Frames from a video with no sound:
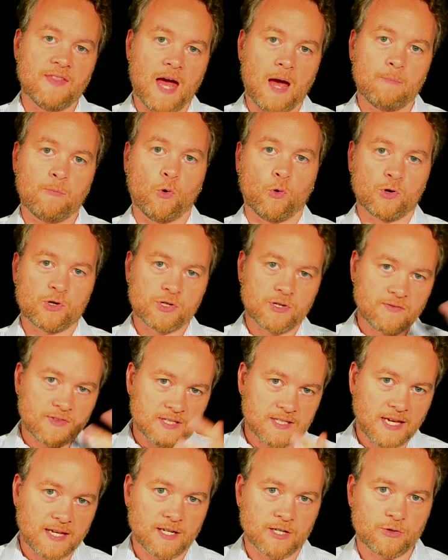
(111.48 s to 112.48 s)
that portion
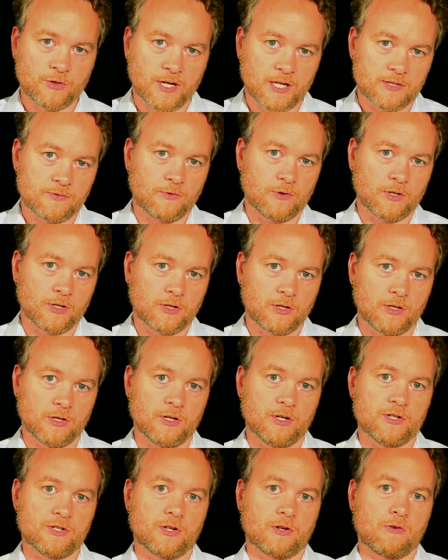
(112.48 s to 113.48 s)
of the data transfer
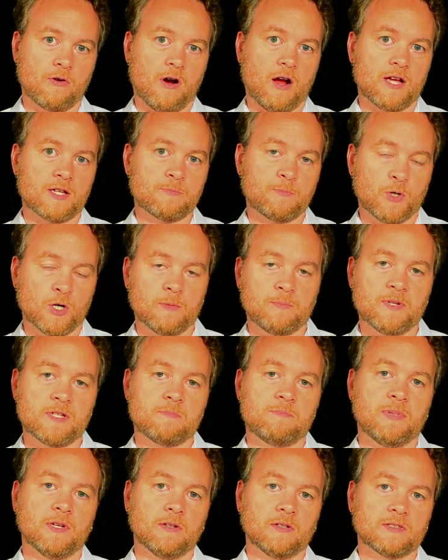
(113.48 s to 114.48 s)
occurs across
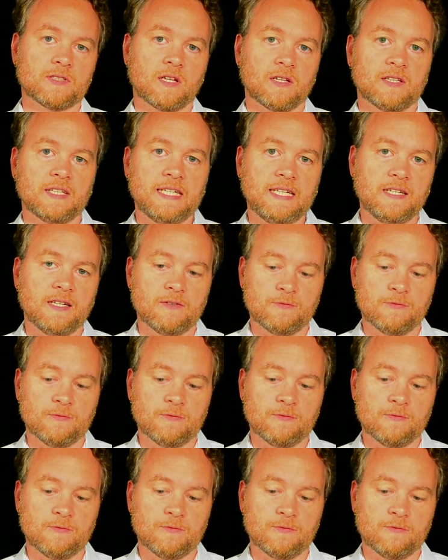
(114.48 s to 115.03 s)
purpose-built clean